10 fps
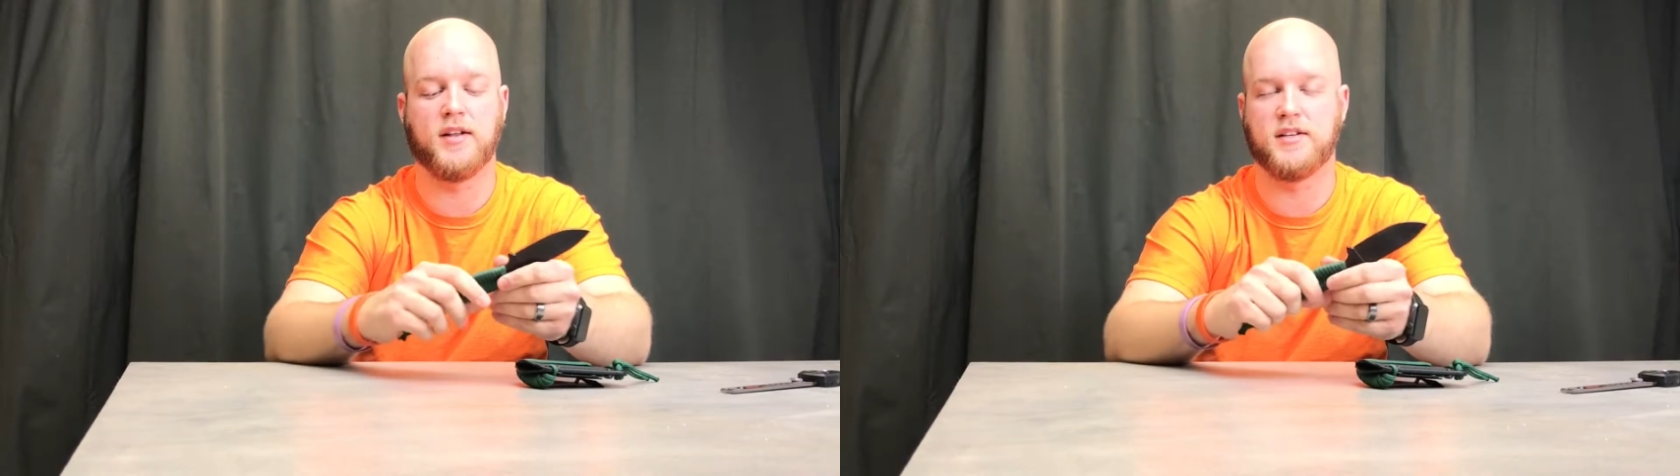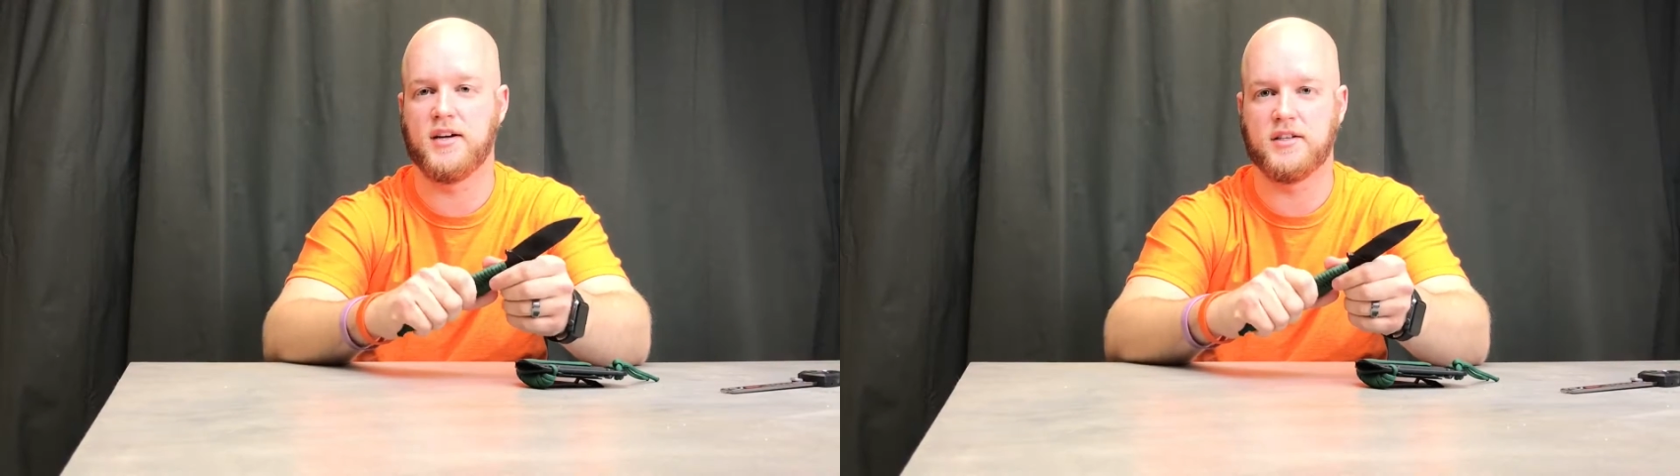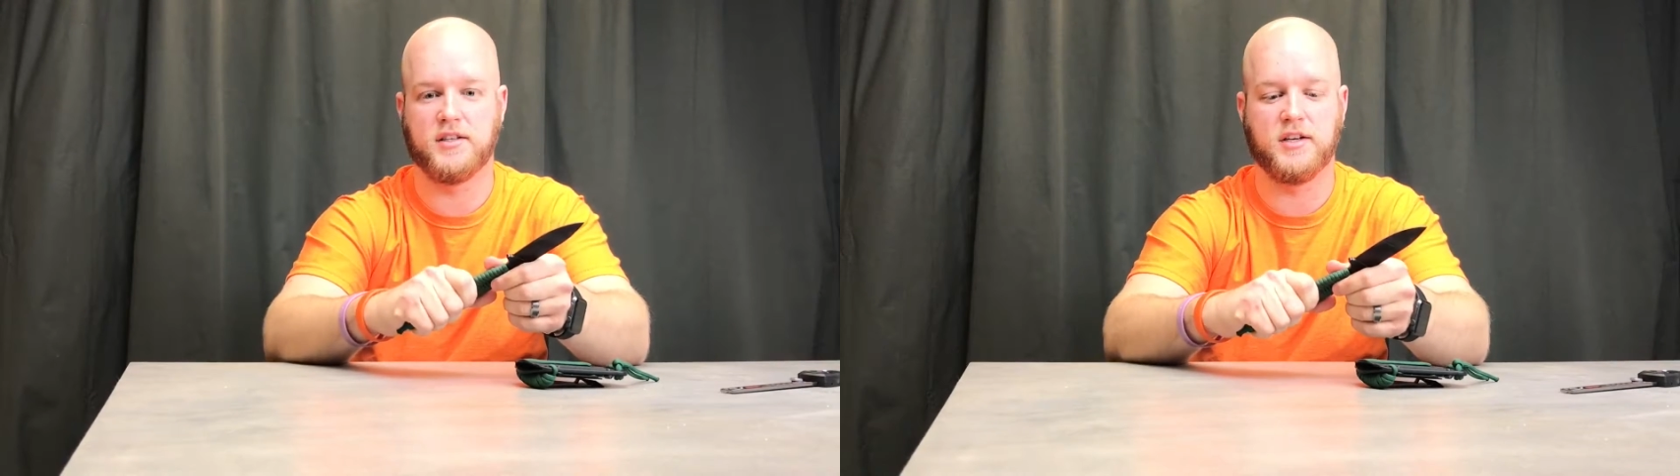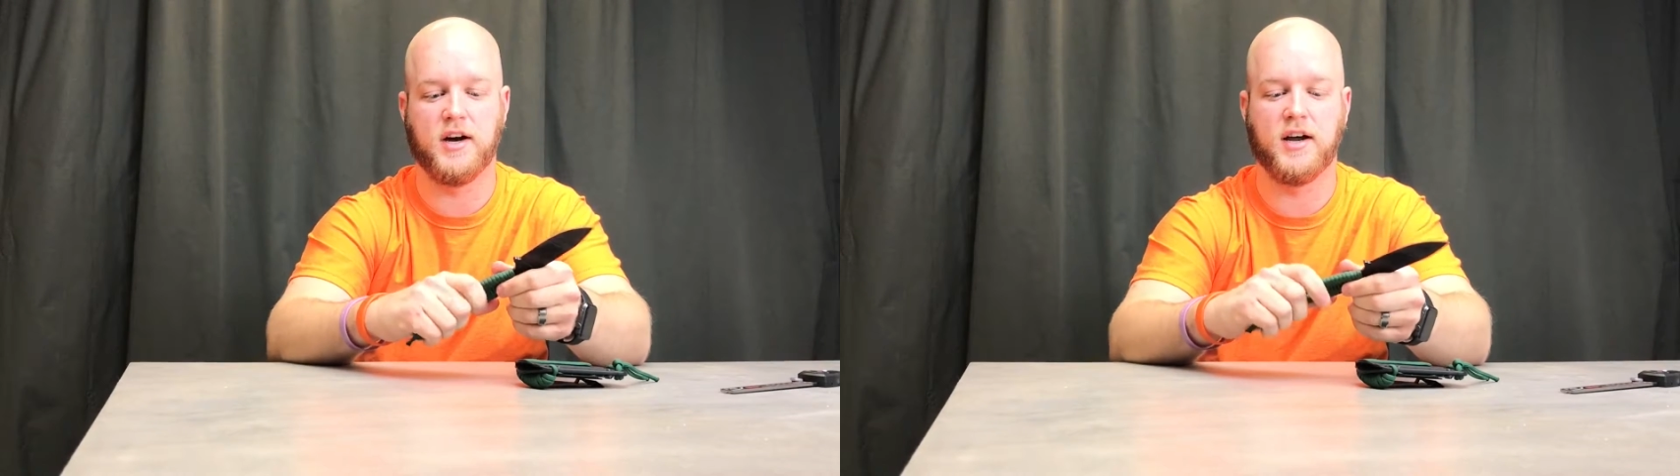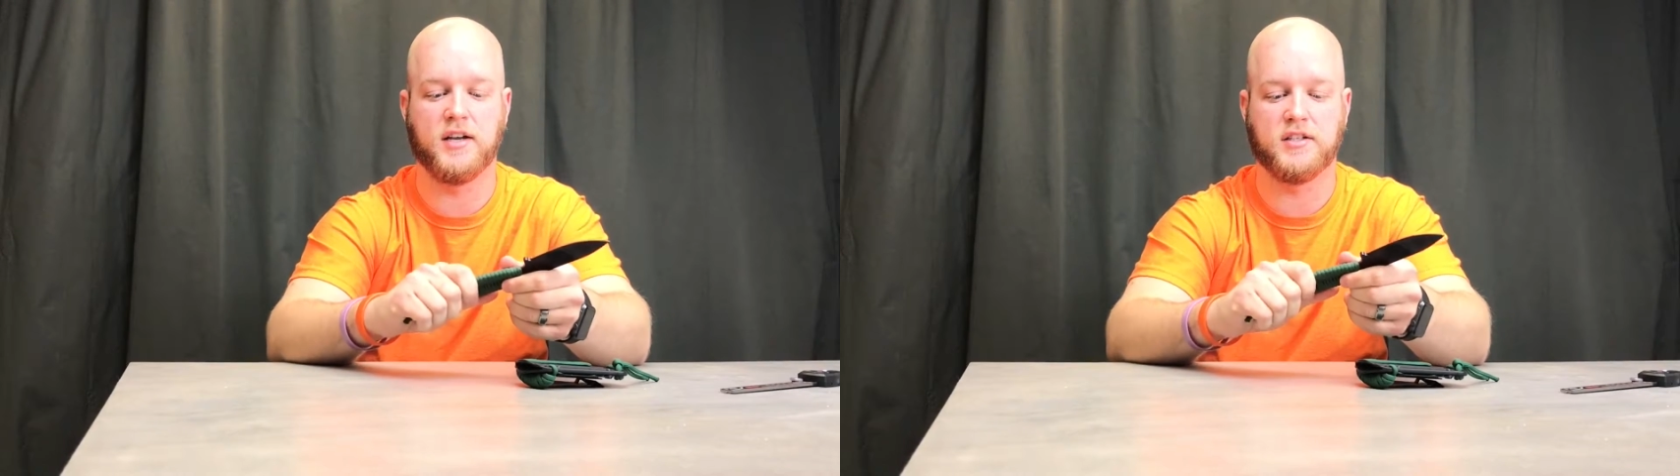It's nice and
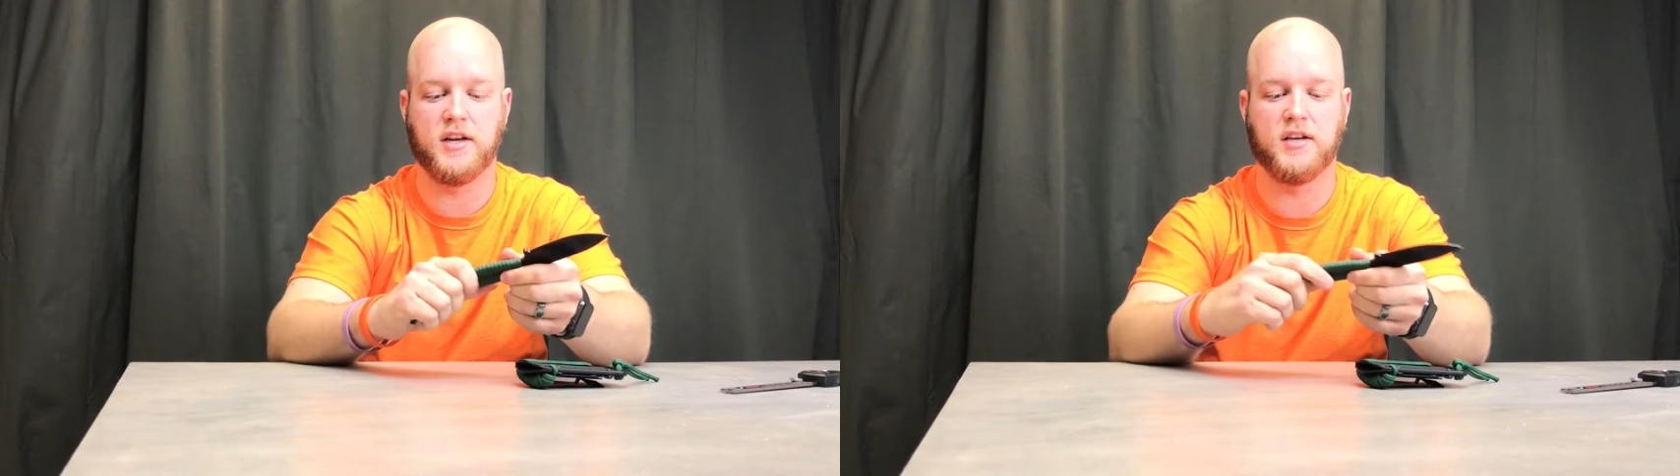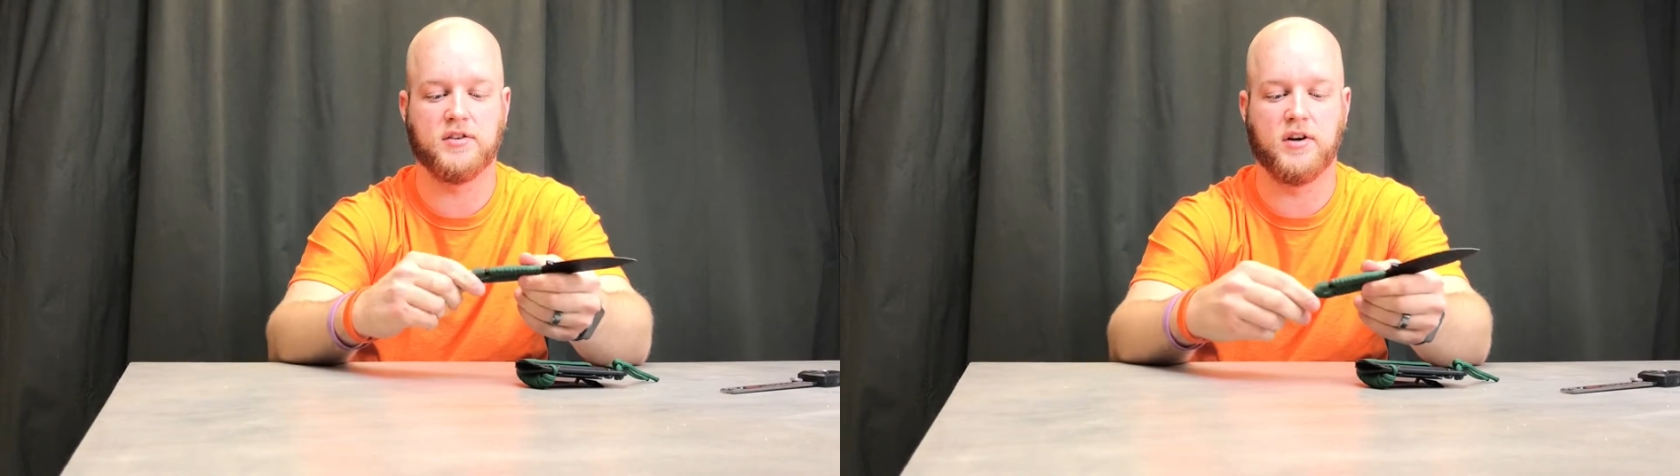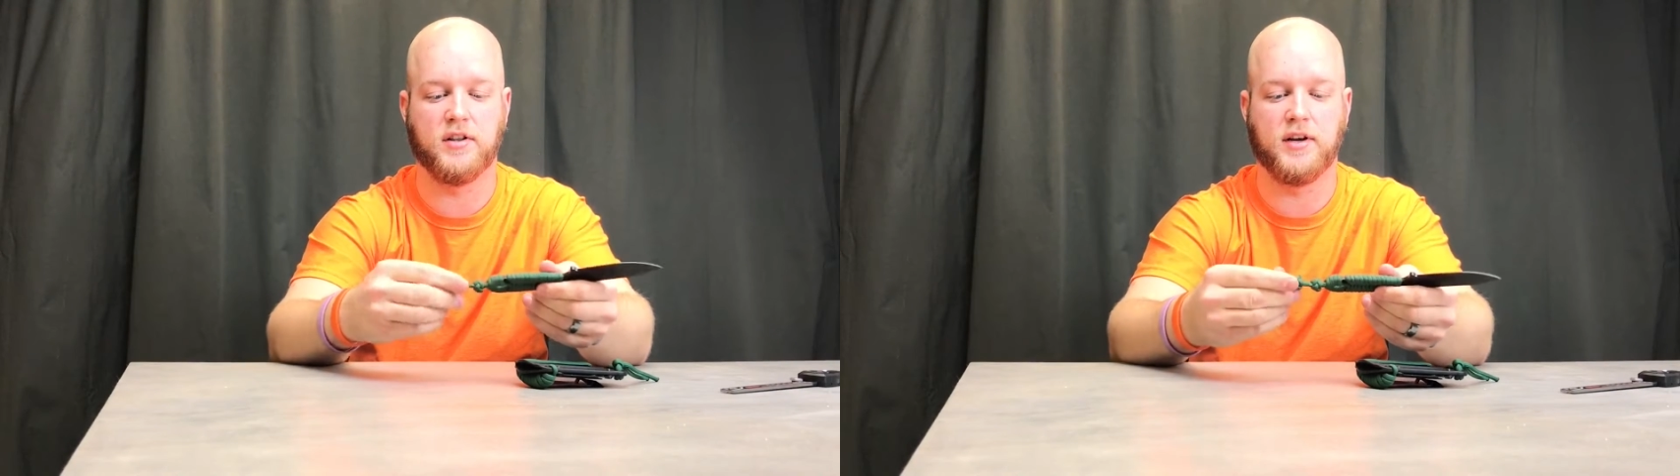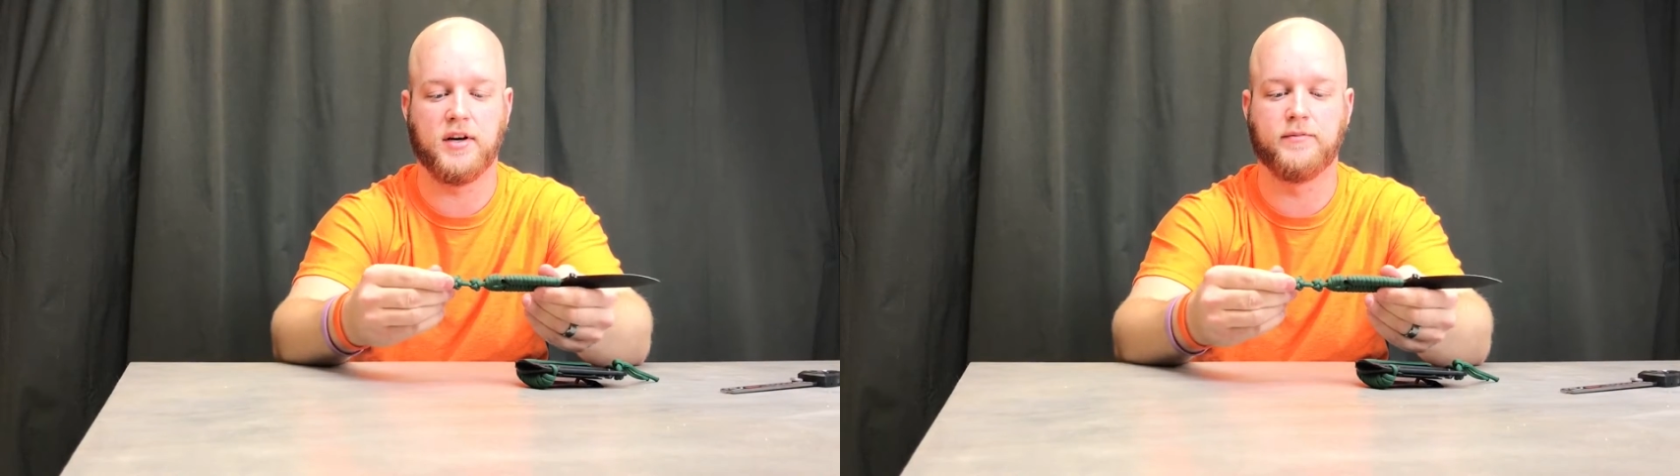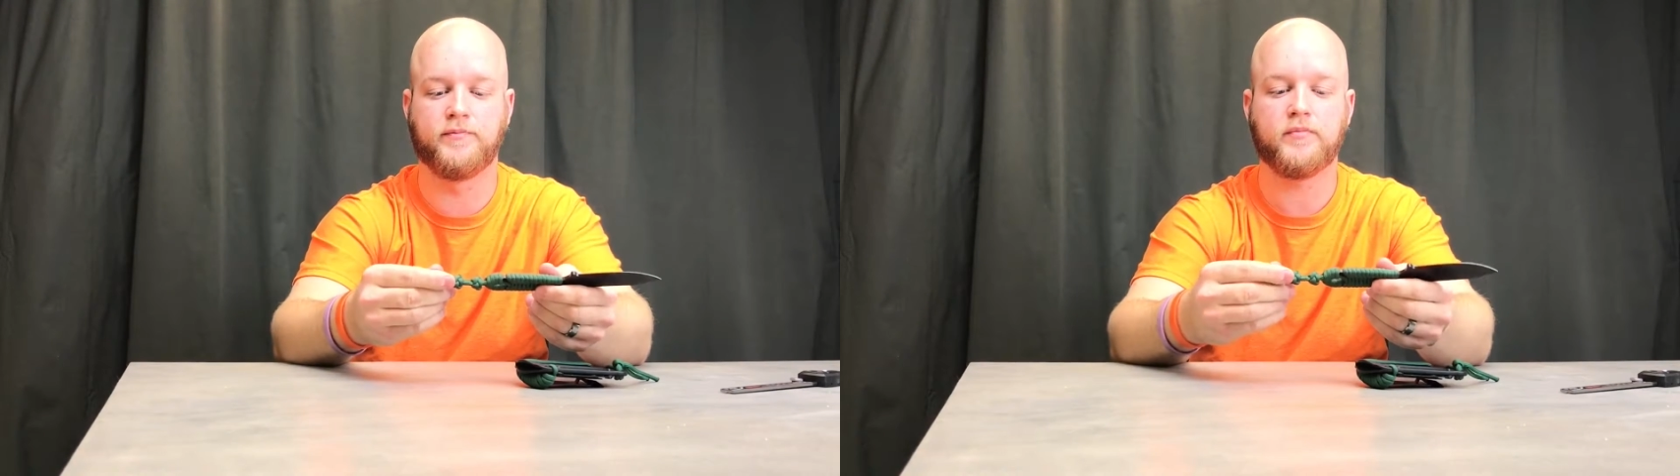tight, it stays on
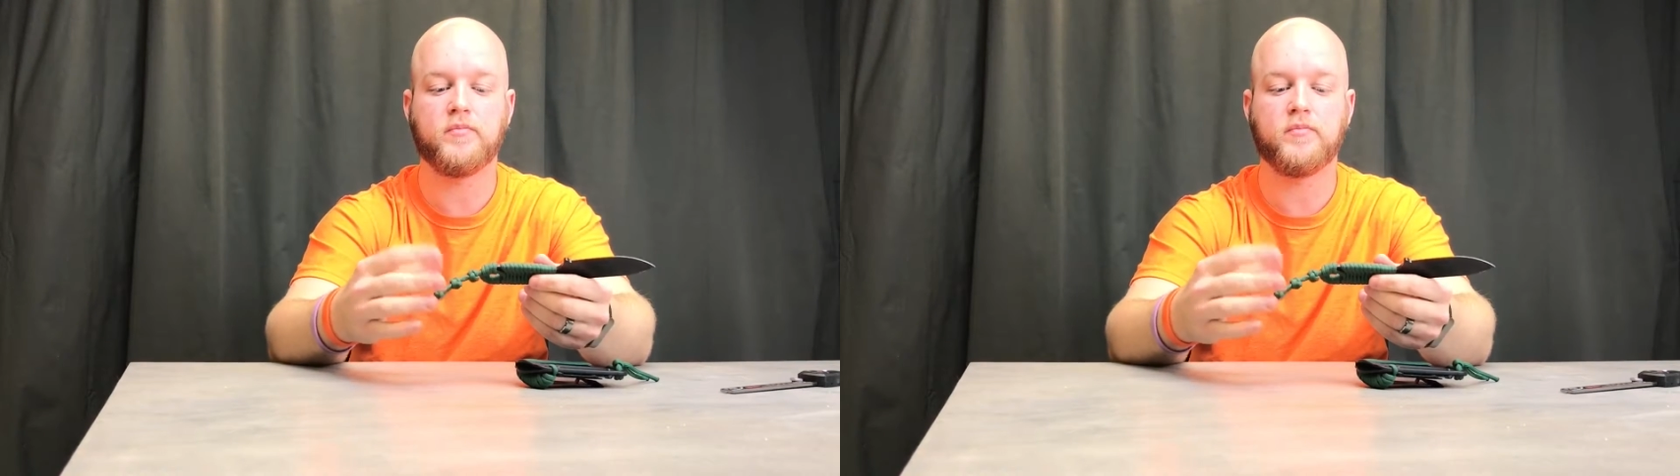there.